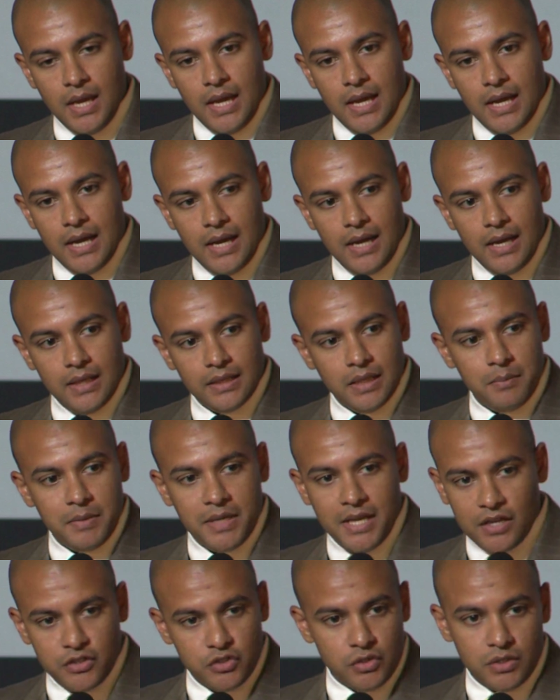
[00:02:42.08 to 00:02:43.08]
Let
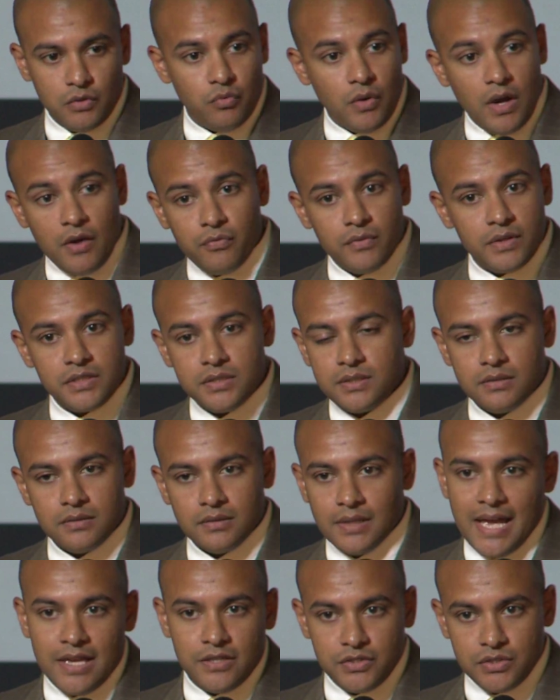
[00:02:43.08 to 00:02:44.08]
me actually reference
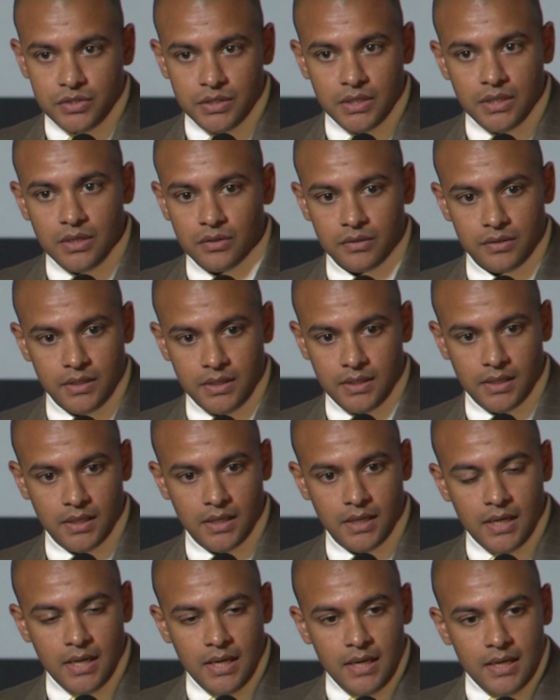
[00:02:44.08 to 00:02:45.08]
last year,
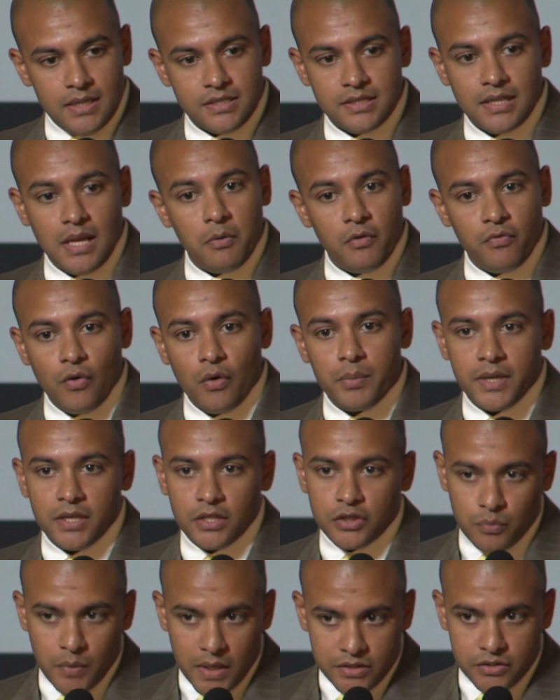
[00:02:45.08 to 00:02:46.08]
the
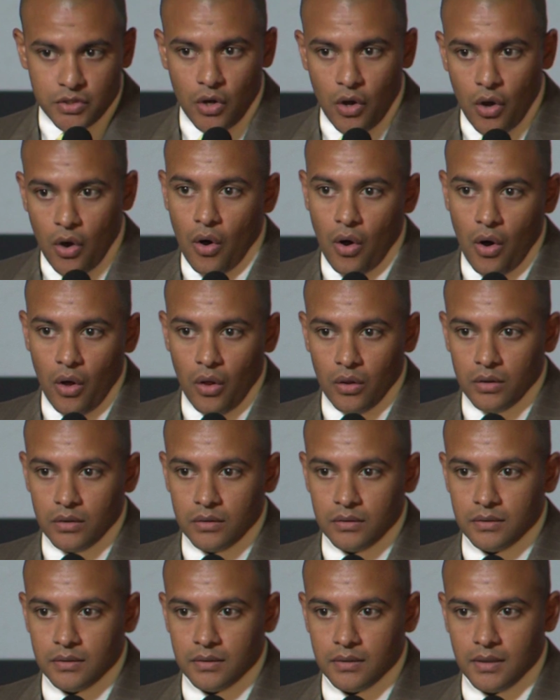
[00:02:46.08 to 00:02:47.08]
Islamophobia Threat to All,
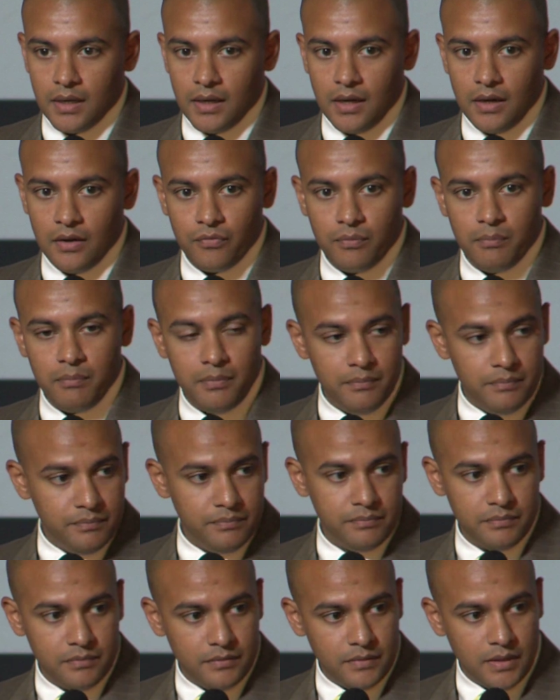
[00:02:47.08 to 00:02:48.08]

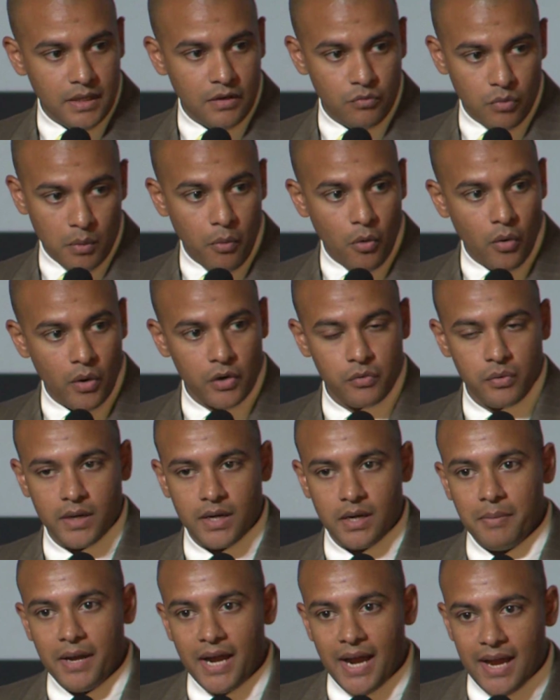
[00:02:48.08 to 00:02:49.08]
a report
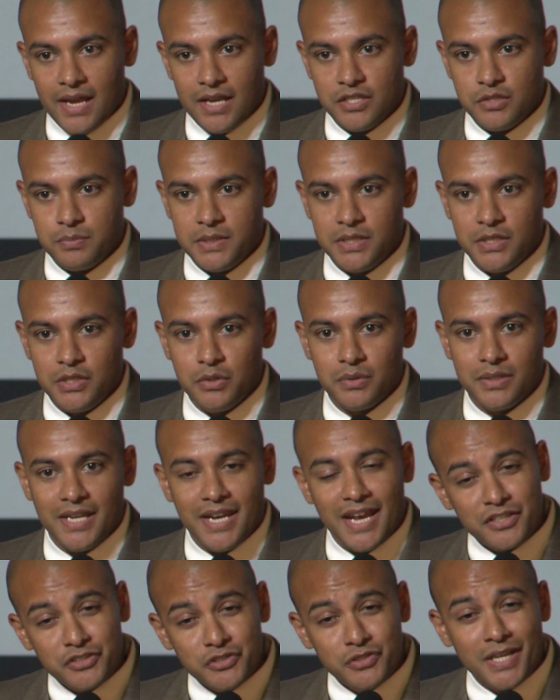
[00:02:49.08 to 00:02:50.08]
created by ISPU that
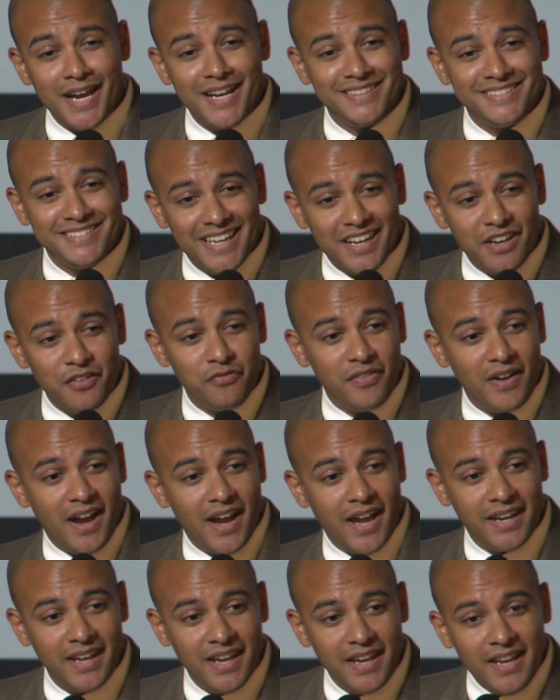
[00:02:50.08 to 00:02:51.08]
actually
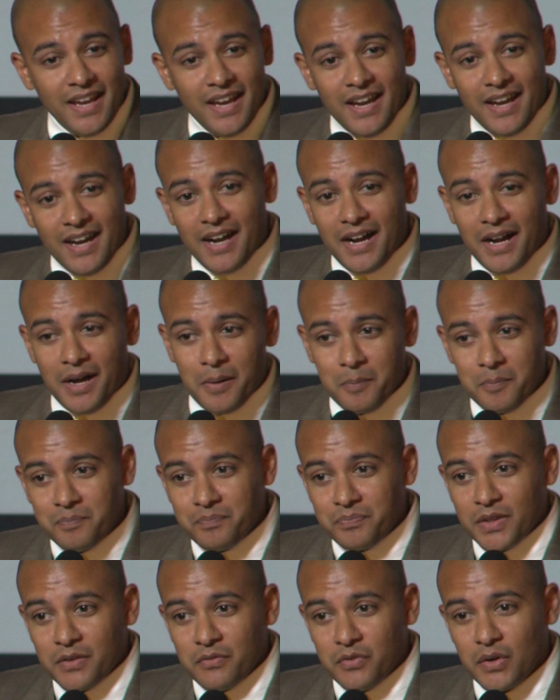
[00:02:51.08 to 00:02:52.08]
identified
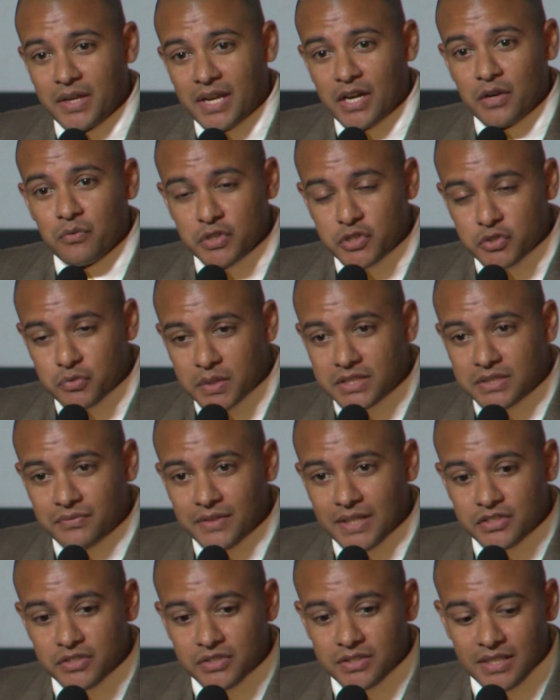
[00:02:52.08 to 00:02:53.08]
very kind of restrictive
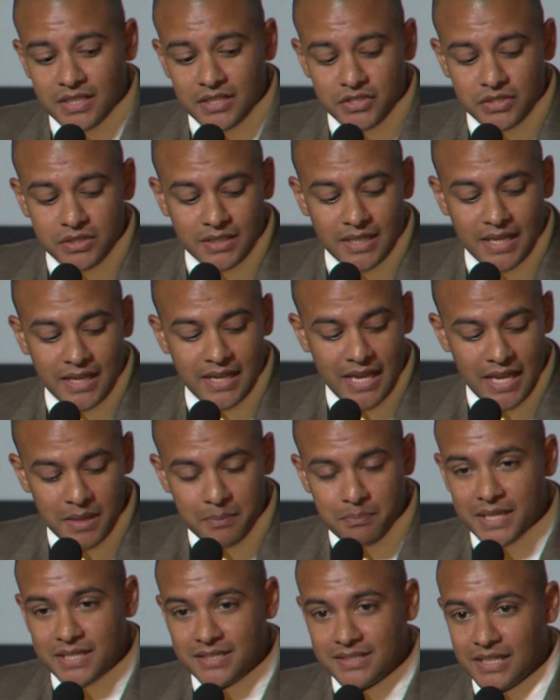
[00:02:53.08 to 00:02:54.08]
legislation, kind of
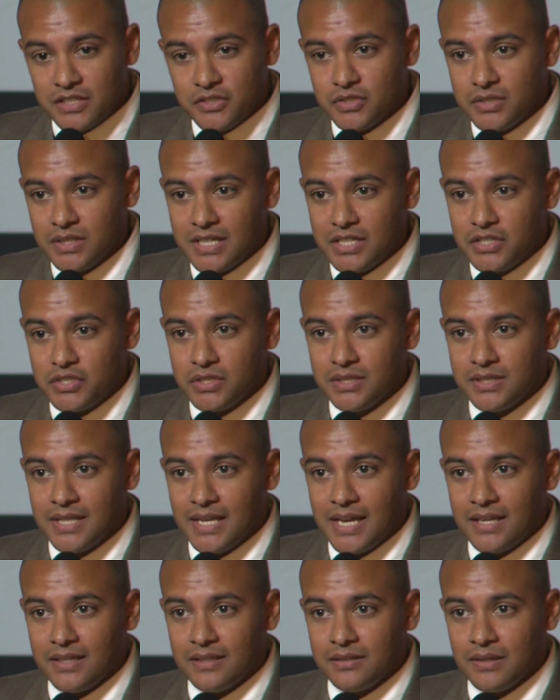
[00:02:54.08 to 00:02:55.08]
hate-based legislation
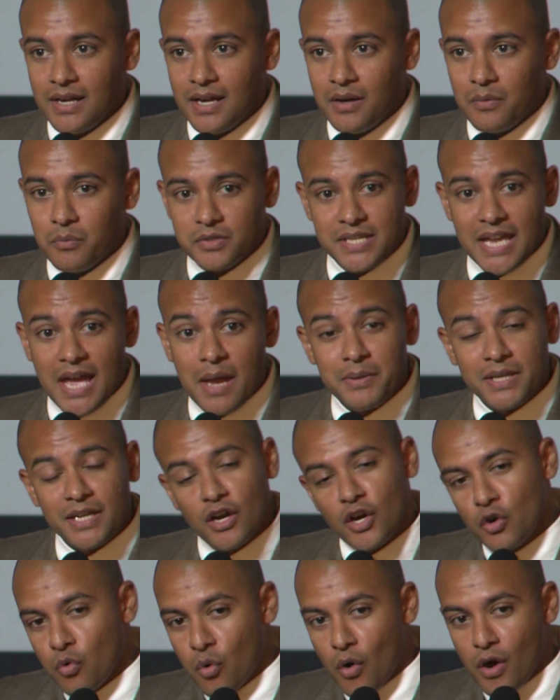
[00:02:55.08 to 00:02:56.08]
that was happening
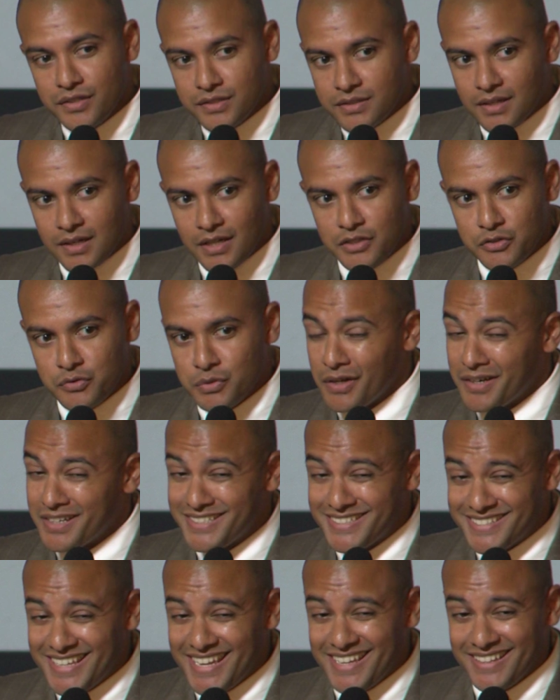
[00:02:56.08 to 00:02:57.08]
across the country on a
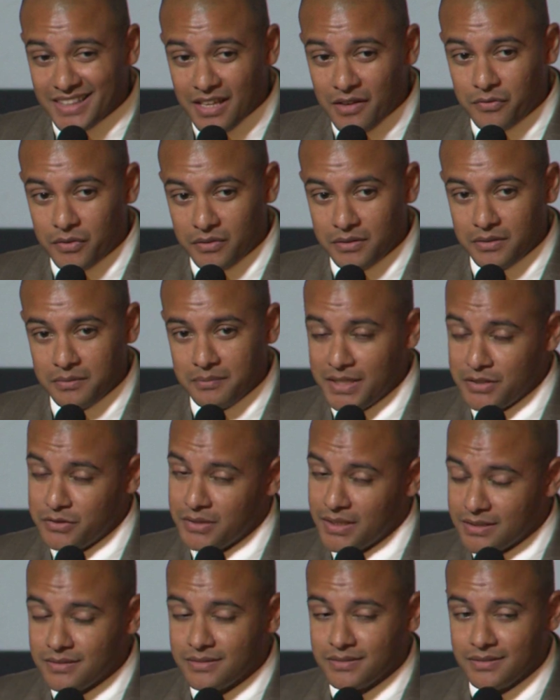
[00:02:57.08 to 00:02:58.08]
state level. Mind you,
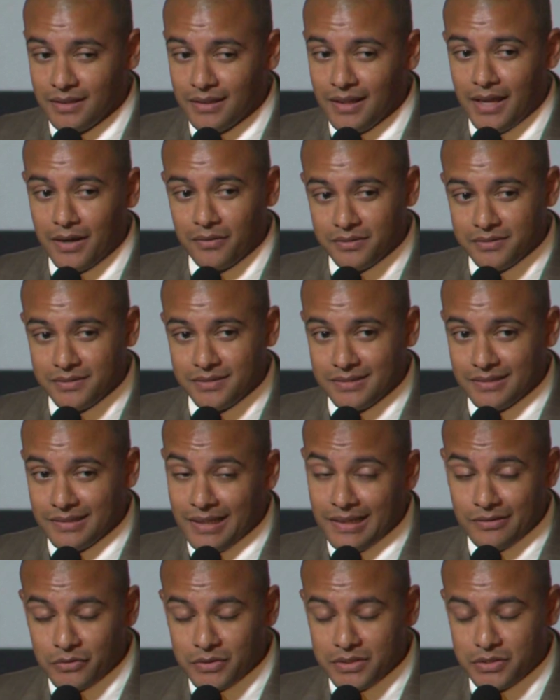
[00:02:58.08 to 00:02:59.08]
that's a lot
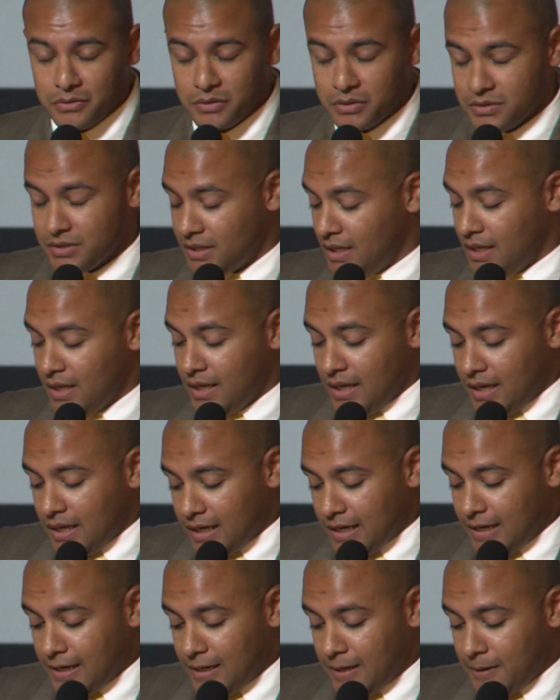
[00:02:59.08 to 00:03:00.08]
of research.
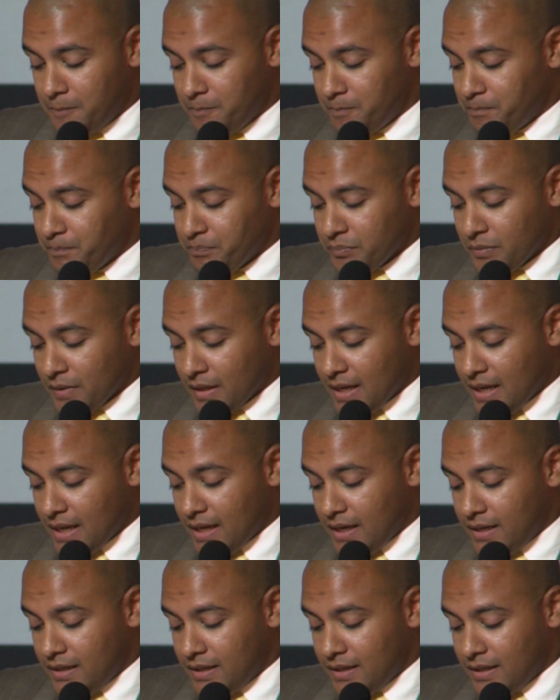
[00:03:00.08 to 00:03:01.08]

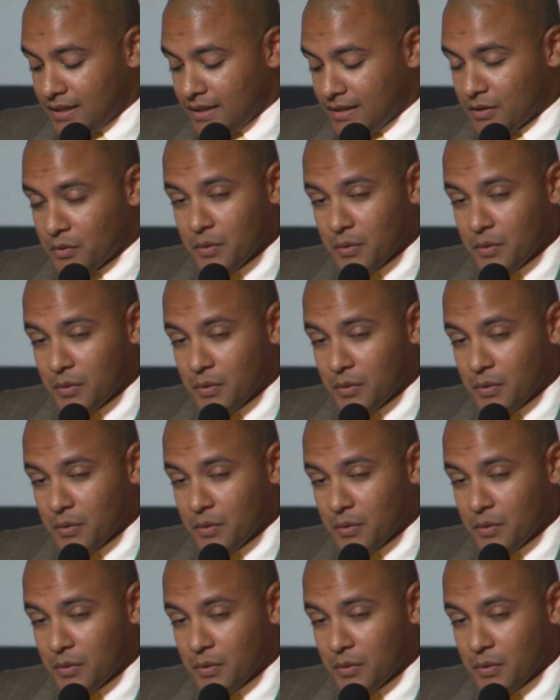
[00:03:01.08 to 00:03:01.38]
And they